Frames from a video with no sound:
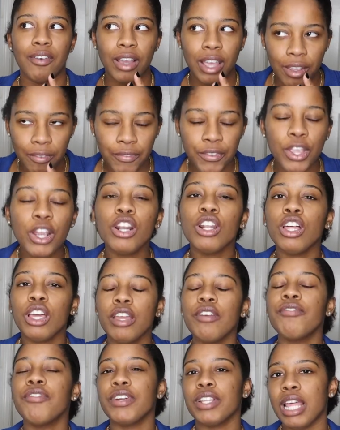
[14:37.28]
if you're
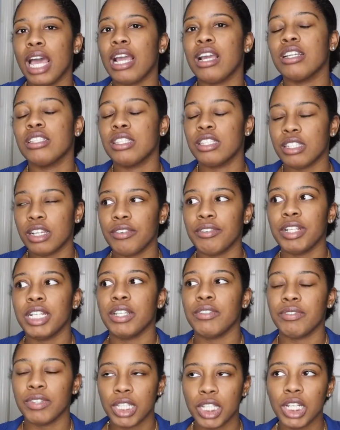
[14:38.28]
looking for that
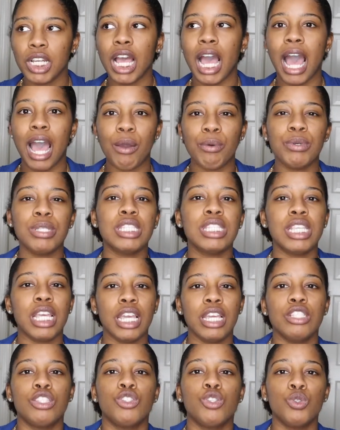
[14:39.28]
conservative look, I would
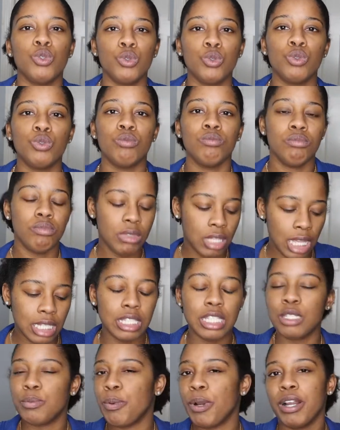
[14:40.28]
say
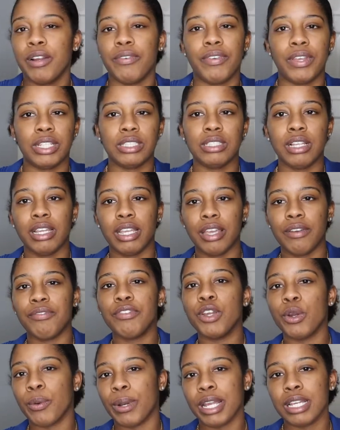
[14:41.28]
this is perfect, like if
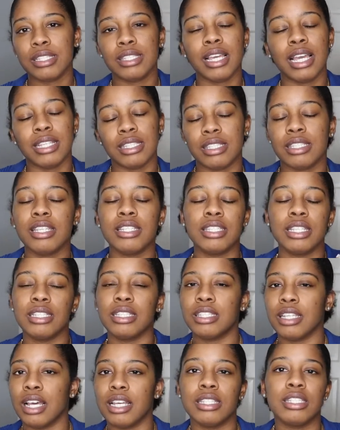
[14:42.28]
you're wearing tights, because
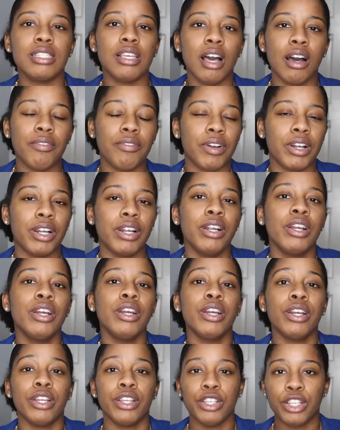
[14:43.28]
it does cover
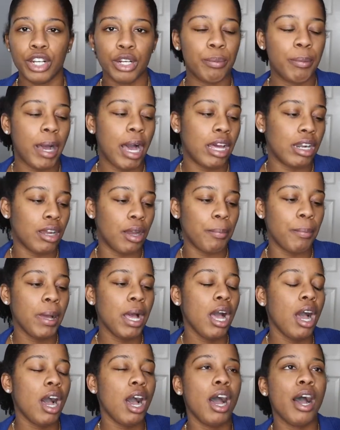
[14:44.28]
your bottom.
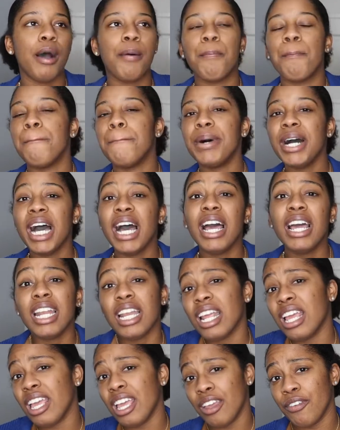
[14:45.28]

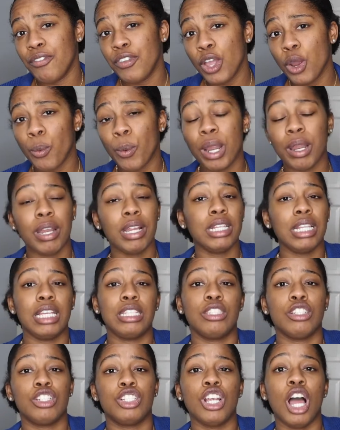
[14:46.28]
But if you're wearing
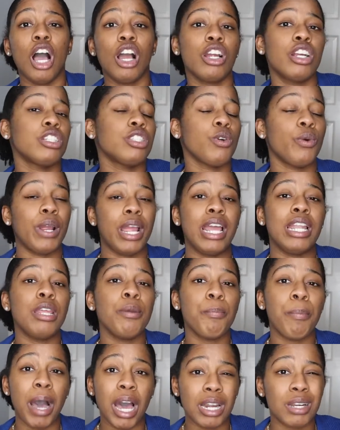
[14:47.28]
like the joggers or any
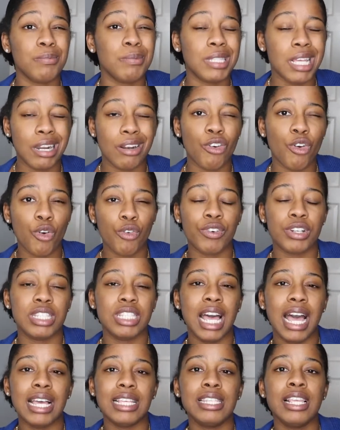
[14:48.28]
bottoms that are
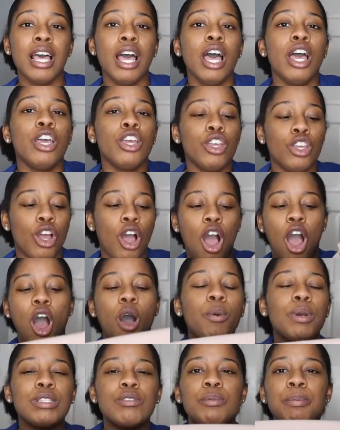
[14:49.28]
oversized,
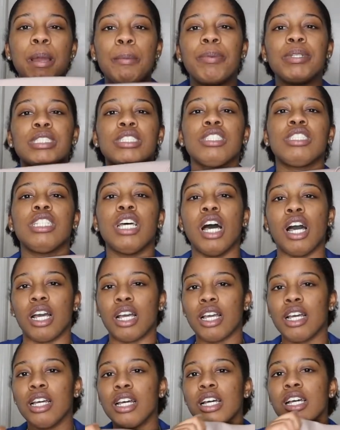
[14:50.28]
always remember to
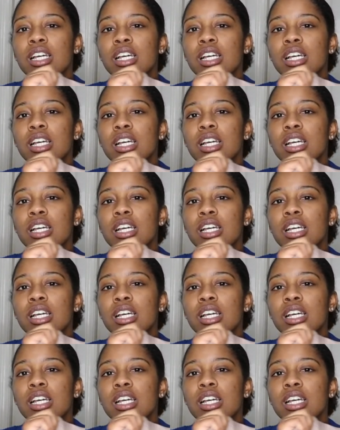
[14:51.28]
tuck